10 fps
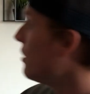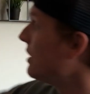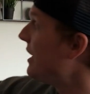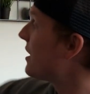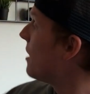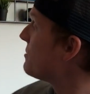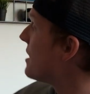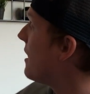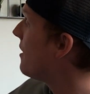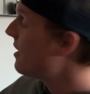a lead comes
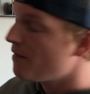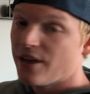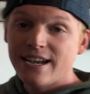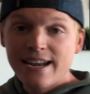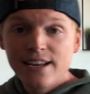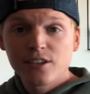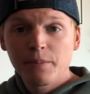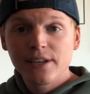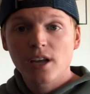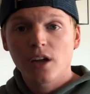in, they need to
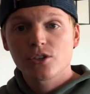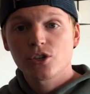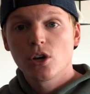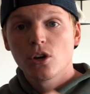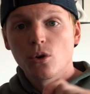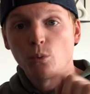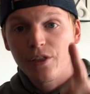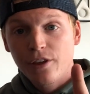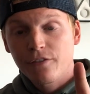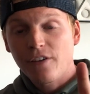be touched
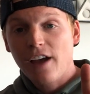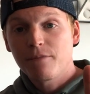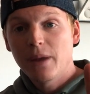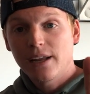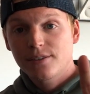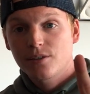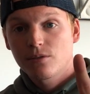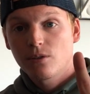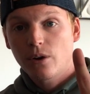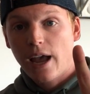within 5 minutes,
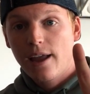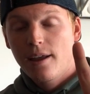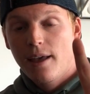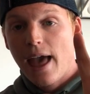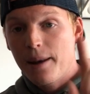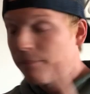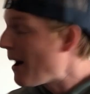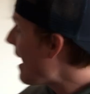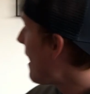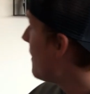okay? And
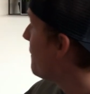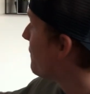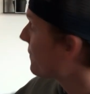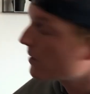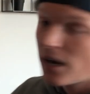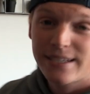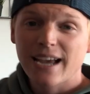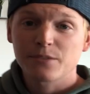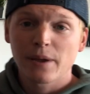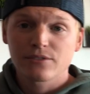by a
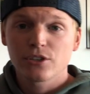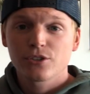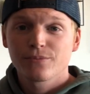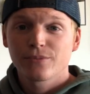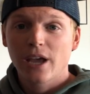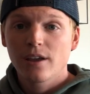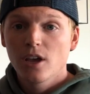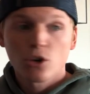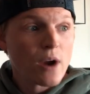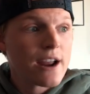text message, okay?
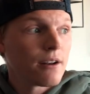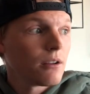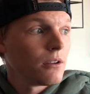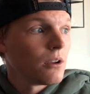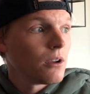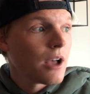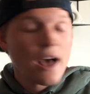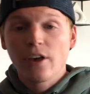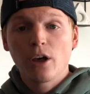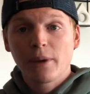Grant,
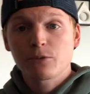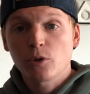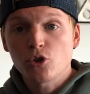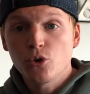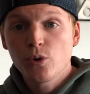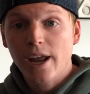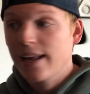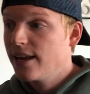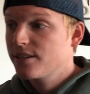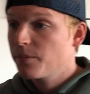how the hell am I supposed to do that? I
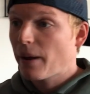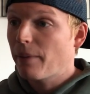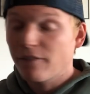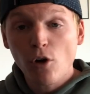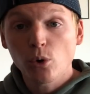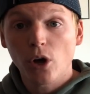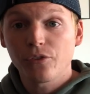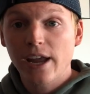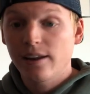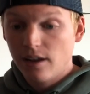can't sit by my phone all
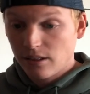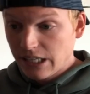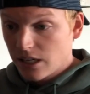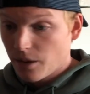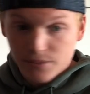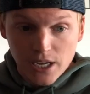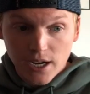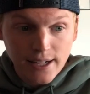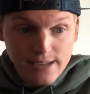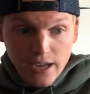day and that lead comes in
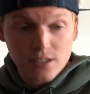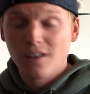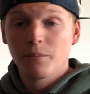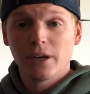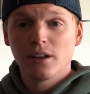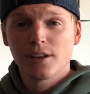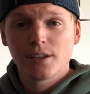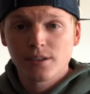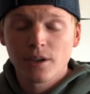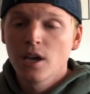and I text them, and